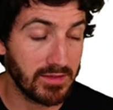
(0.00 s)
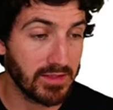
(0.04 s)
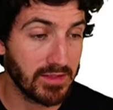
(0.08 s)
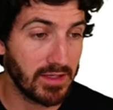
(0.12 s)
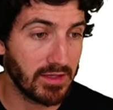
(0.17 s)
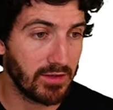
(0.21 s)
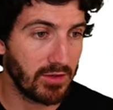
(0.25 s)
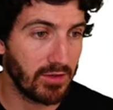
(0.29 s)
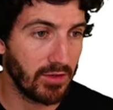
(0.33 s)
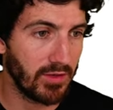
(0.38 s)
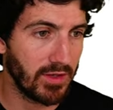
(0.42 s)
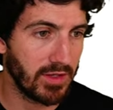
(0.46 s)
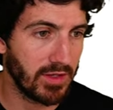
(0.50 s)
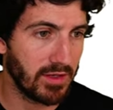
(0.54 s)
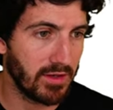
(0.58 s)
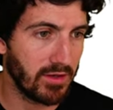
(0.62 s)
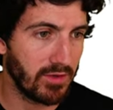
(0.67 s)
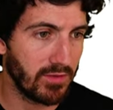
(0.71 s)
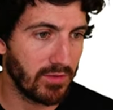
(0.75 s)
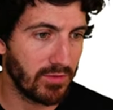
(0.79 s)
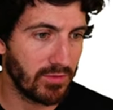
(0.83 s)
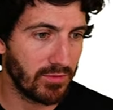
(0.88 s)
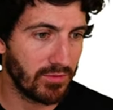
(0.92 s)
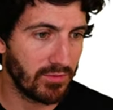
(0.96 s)
get going.
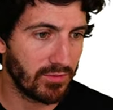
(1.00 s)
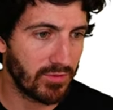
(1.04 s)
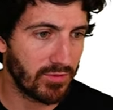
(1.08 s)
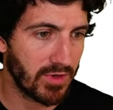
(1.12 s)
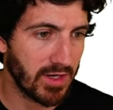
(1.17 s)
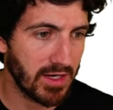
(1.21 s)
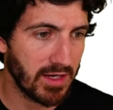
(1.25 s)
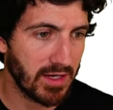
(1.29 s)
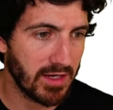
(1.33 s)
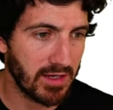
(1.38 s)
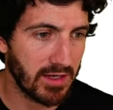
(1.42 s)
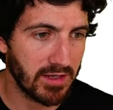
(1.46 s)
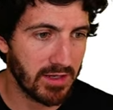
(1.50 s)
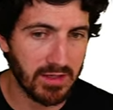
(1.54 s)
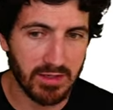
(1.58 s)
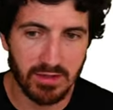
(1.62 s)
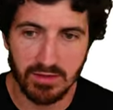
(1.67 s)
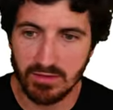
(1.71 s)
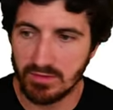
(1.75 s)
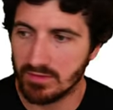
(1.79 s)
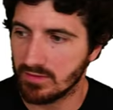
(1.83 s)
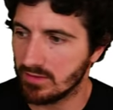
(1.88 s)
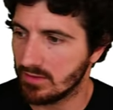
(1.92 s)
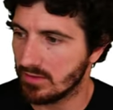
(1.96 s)
All
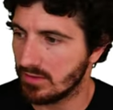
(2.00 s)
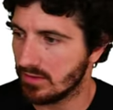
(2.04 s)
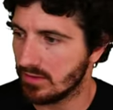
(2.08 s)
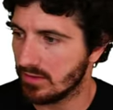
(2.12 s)
right,